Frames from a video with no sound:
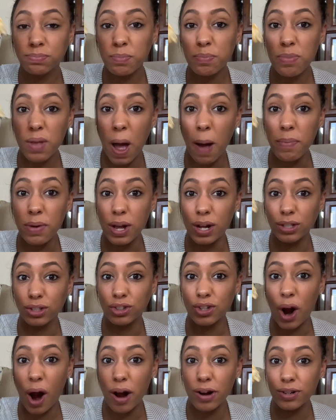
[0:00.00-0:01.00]
I'm getting
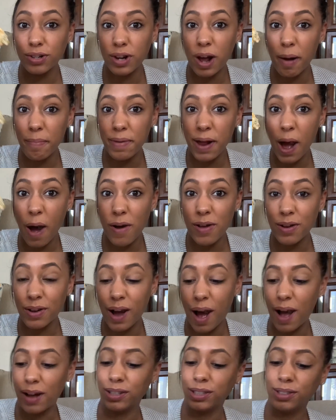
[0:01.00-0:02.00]
charged up now, you
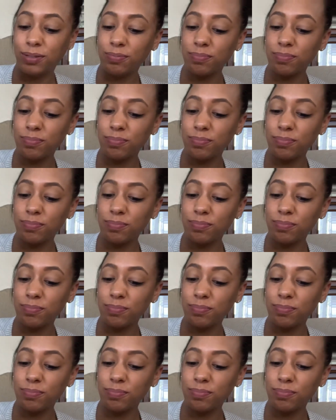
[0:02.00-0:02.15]
guys.